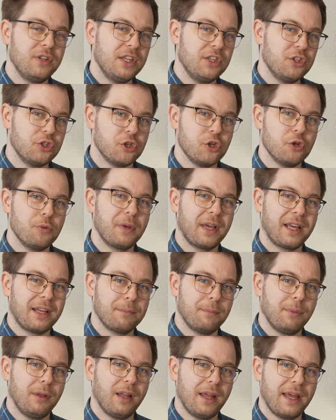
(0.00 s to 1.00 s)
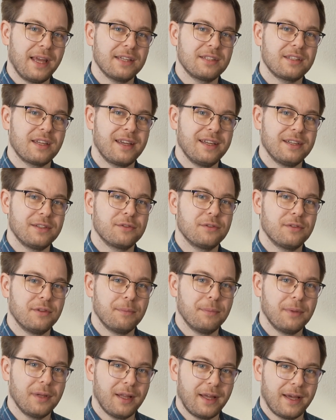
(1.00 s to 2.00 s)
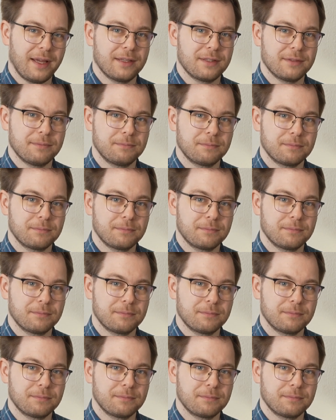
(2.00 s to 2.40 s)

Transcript: the tube in place into the plant.